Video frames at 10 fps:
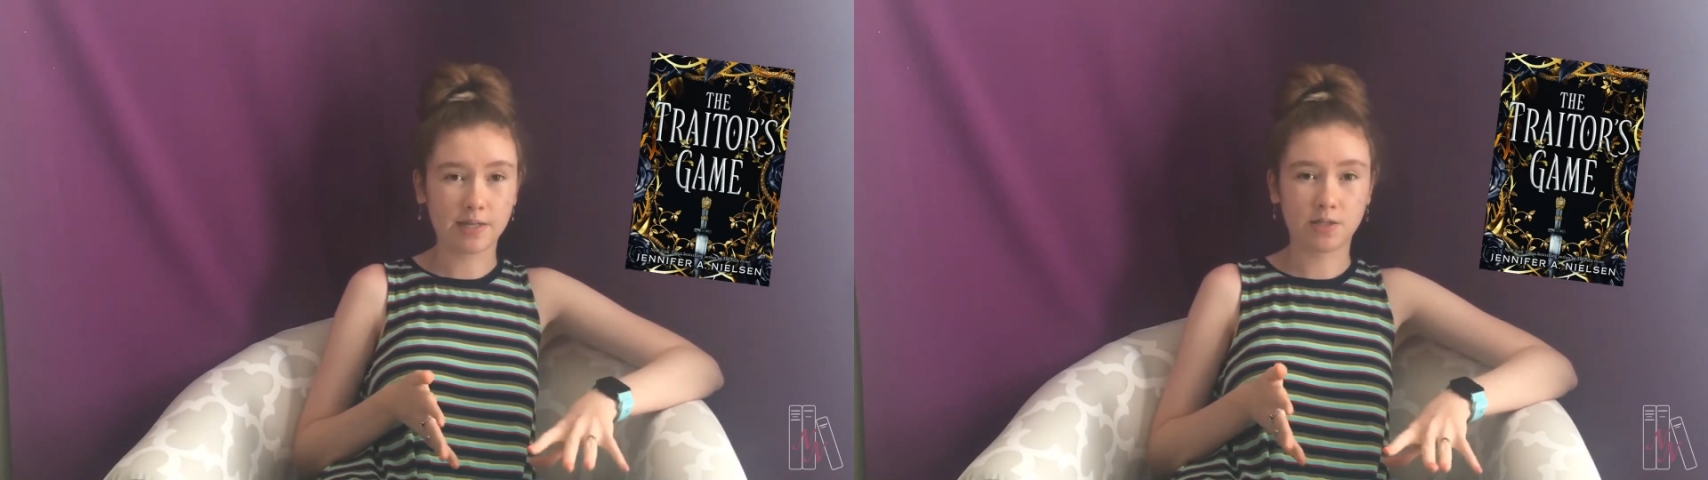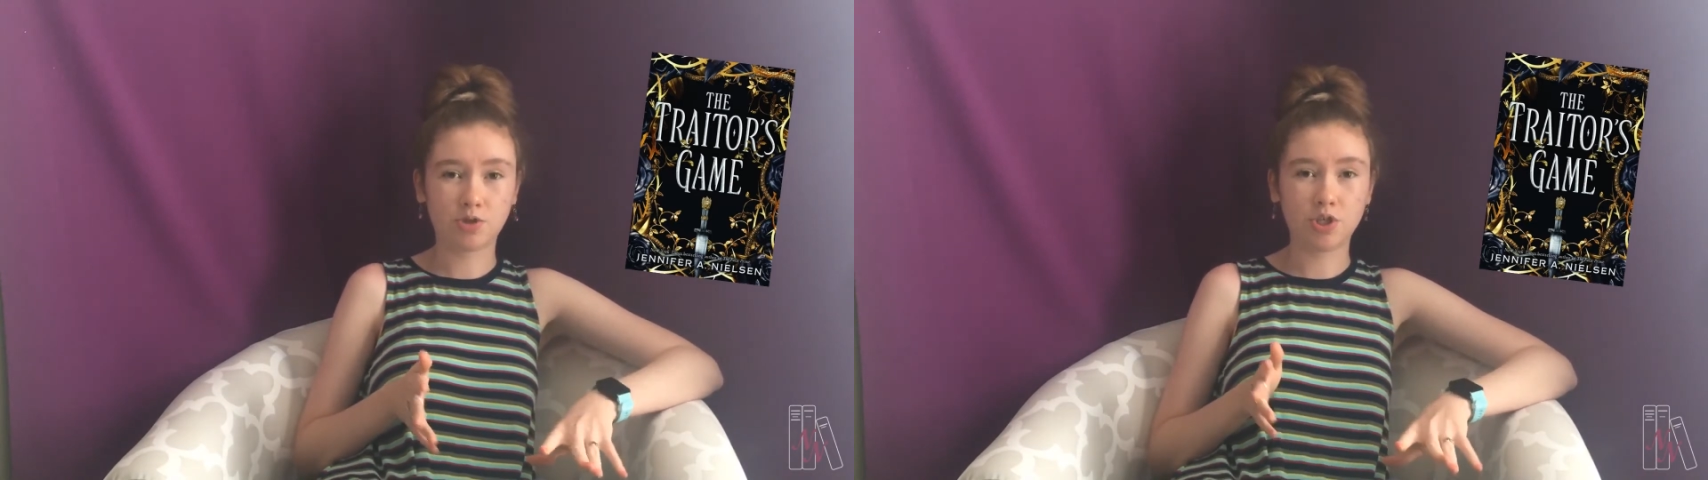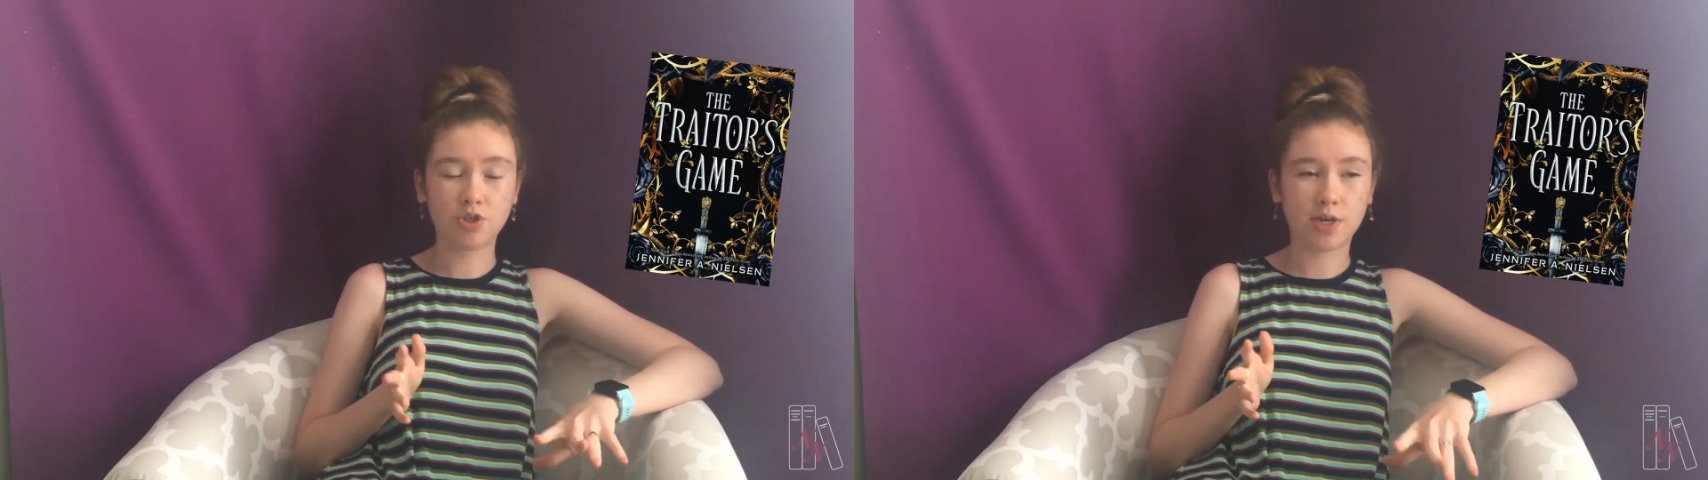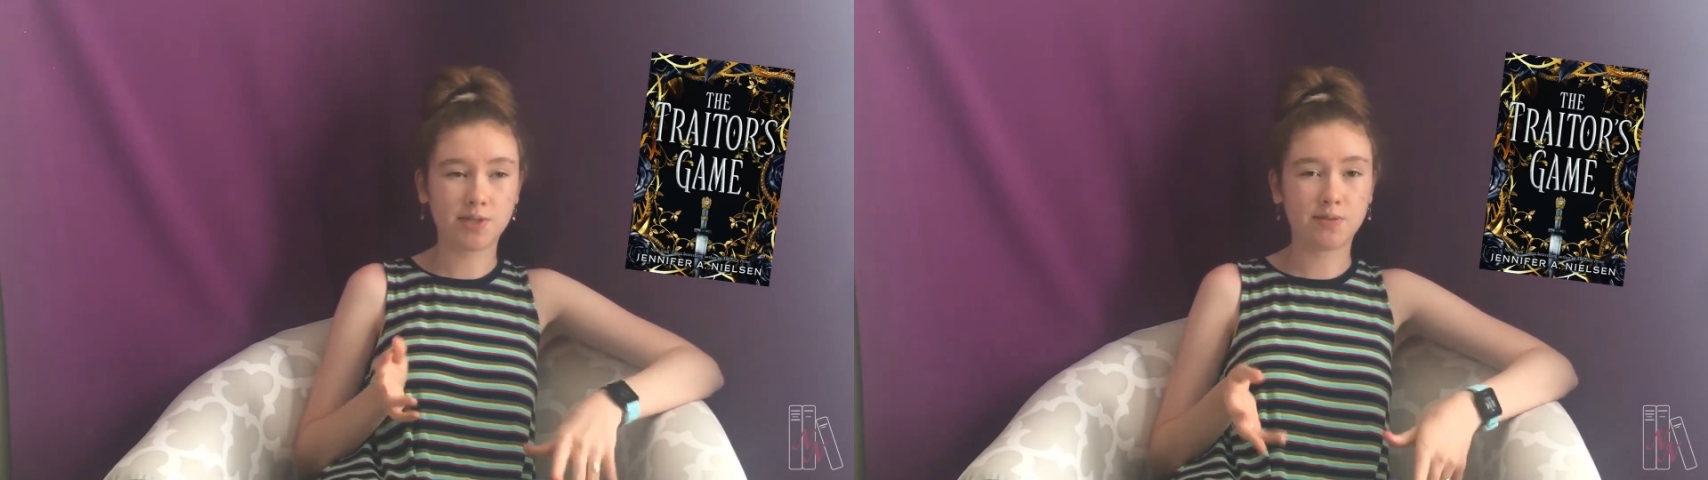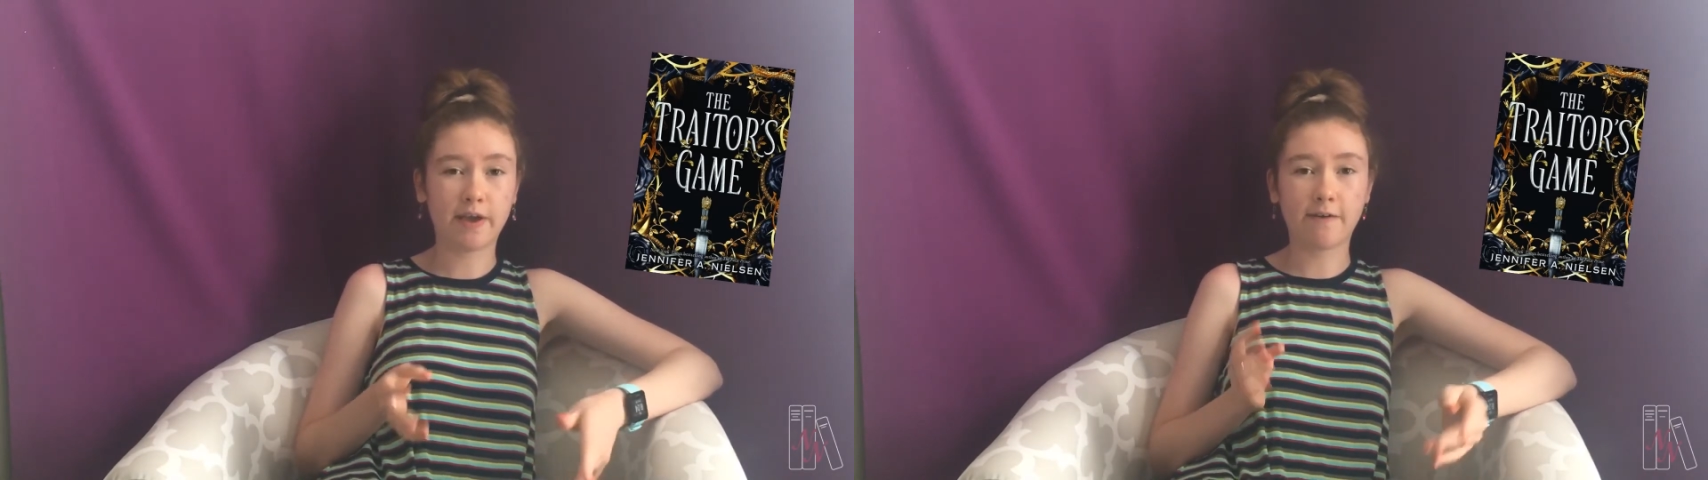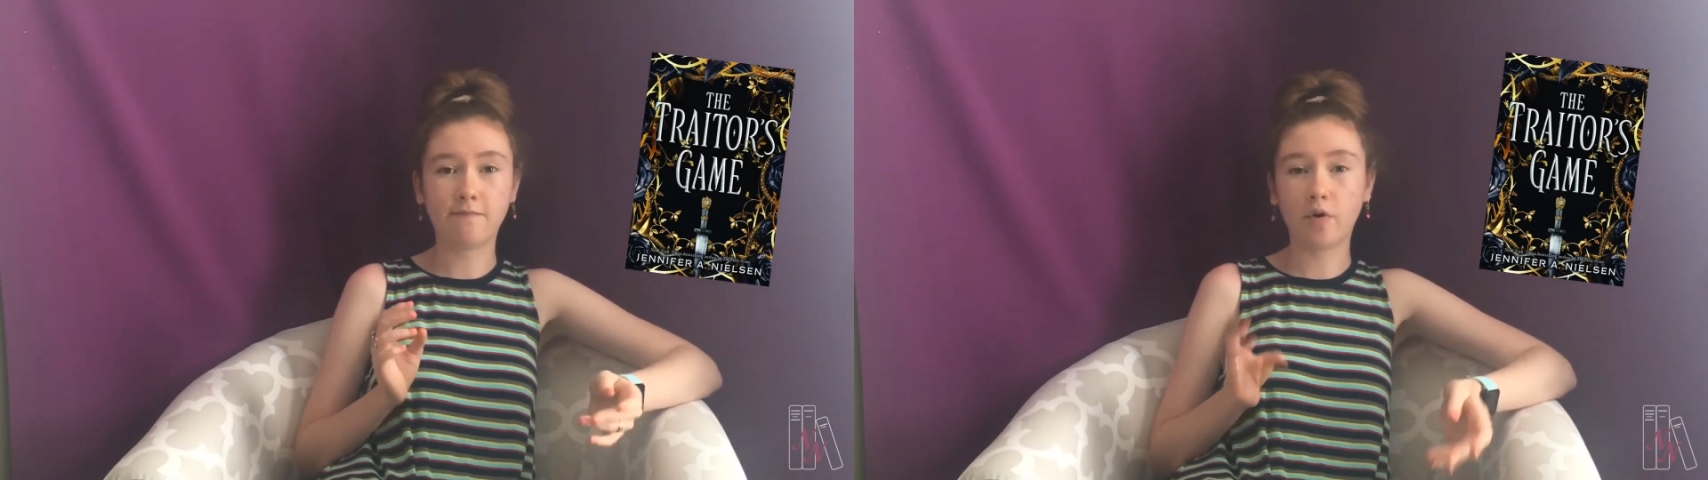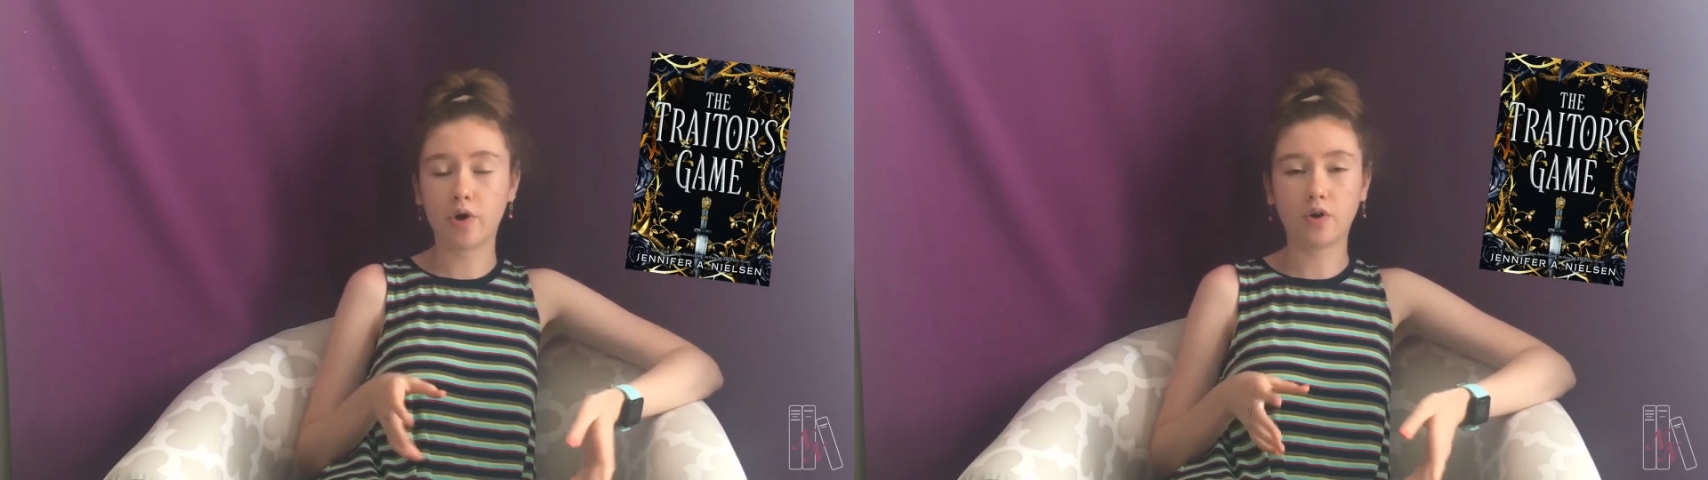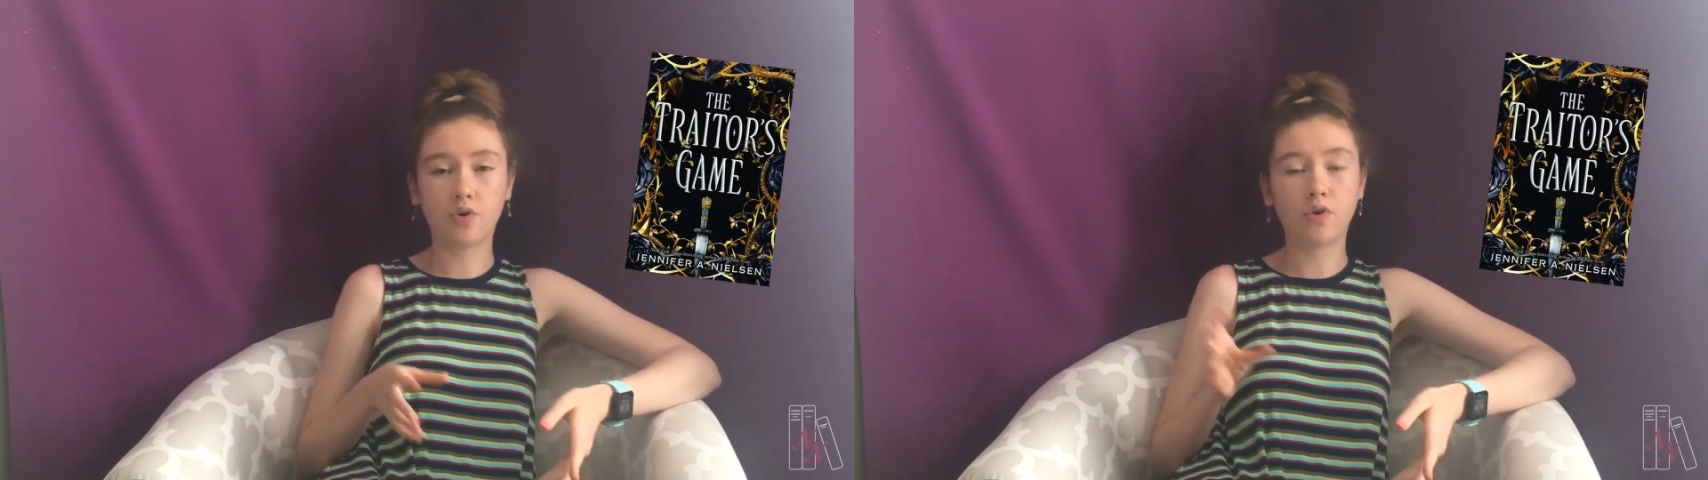so she tries to make a
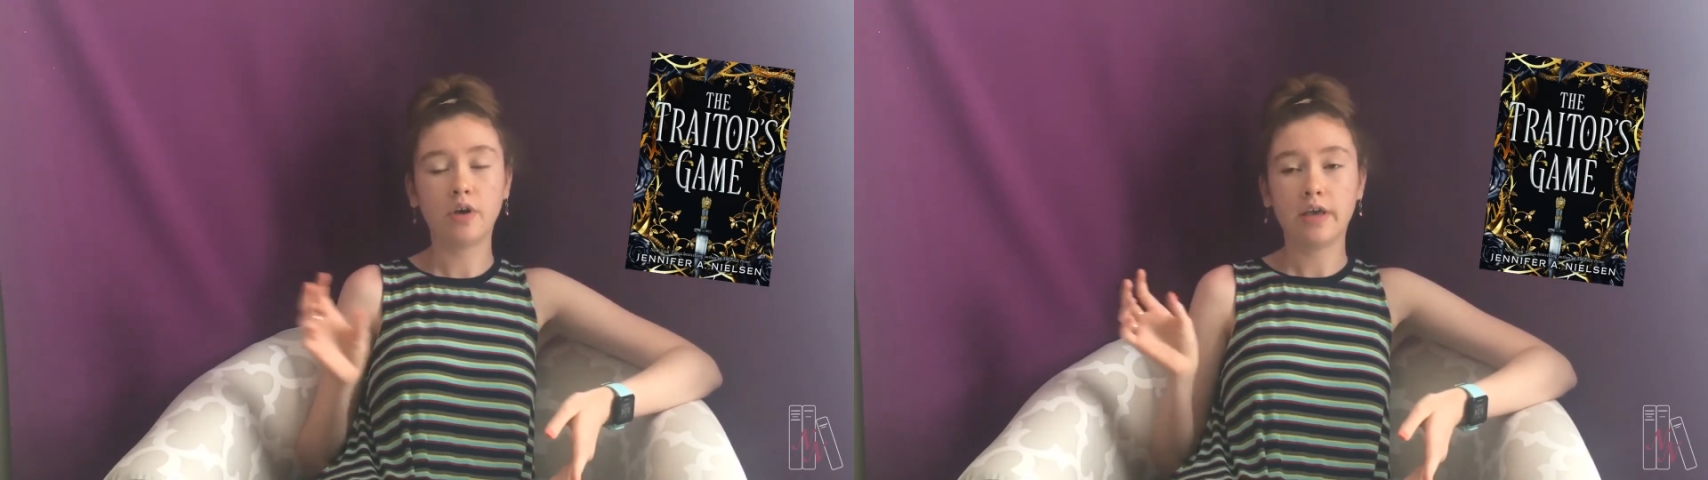foil